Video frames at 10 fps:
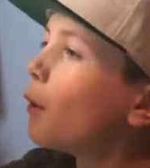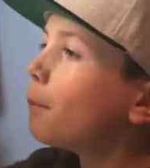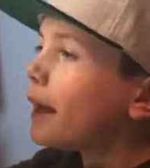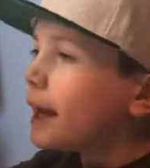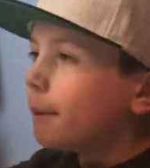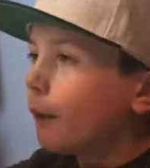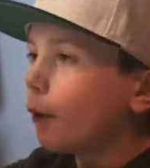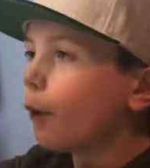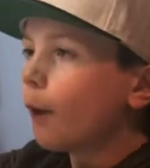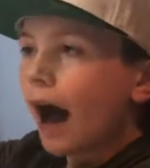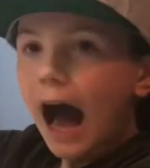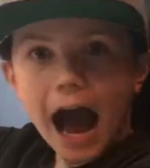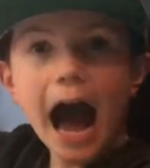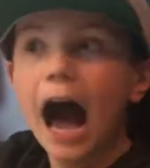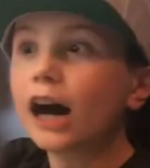more people
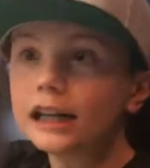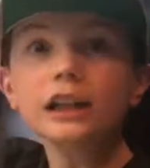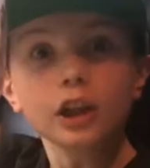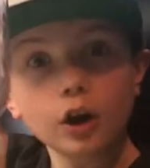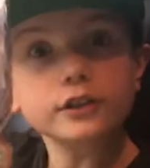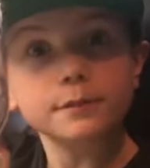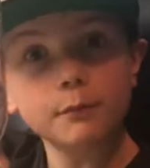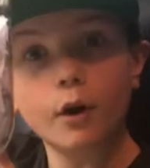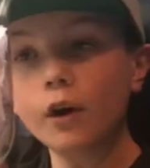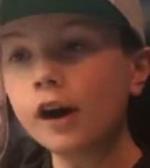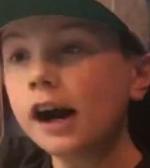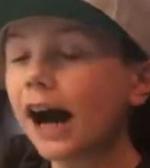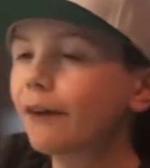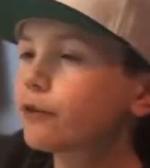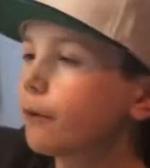a lot more
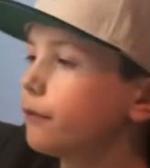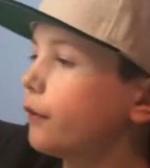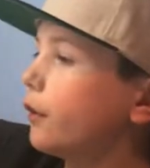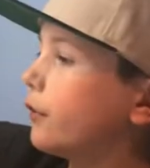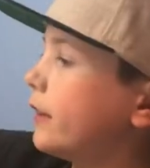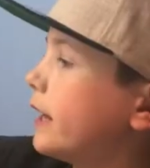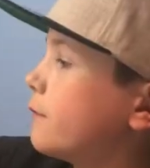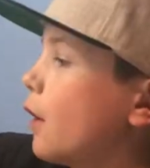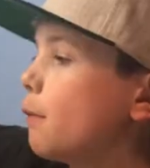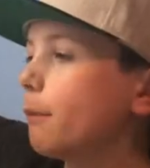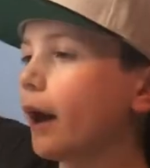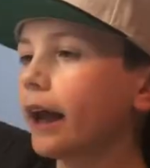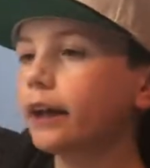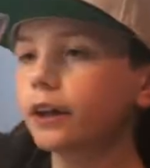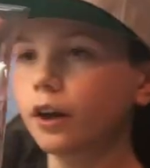have gone for the Volt
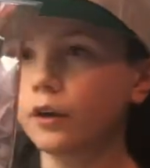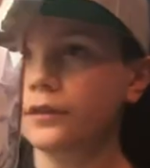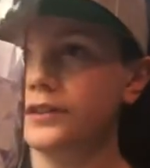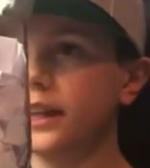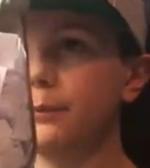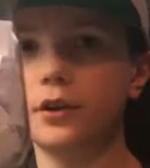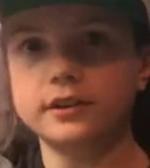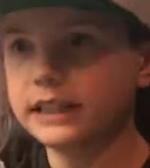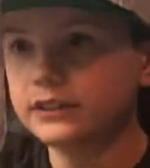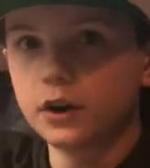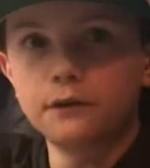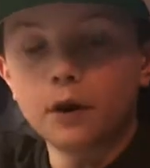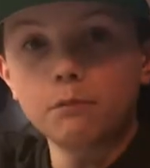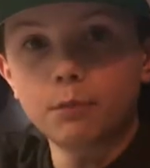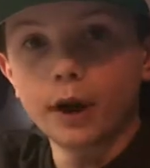bike, obviously, because it's a
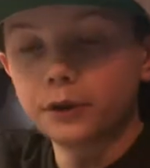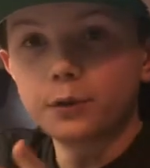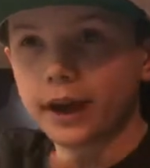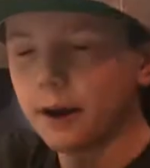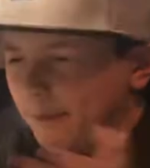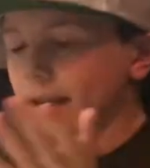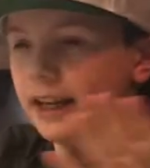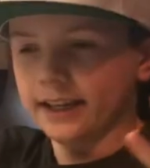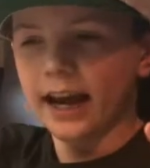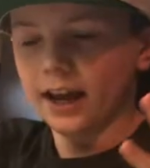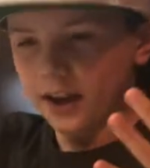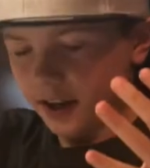Volt bike, you get a million cap.